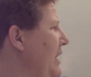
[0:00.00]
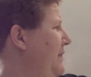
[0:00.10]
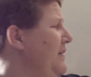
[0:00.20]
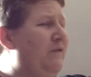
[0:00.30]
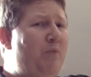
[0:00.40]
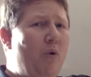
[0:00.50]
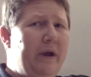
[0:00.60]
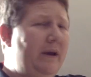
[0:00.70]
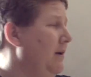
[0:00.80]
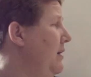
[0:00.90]
At this
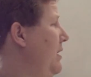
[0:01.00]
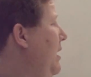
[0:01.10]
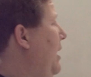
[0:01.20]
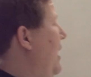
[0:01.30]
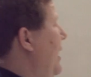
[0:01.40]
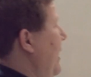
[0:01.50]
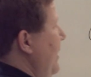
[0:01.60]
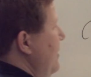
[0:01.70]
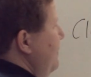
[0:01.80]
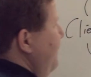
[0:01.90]
point,
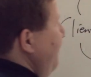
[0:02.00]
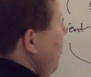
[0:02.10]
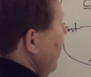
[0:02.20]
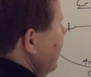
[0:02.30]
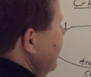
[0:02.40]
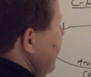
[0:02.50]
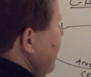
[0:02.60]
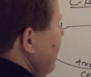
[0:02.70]
I forge.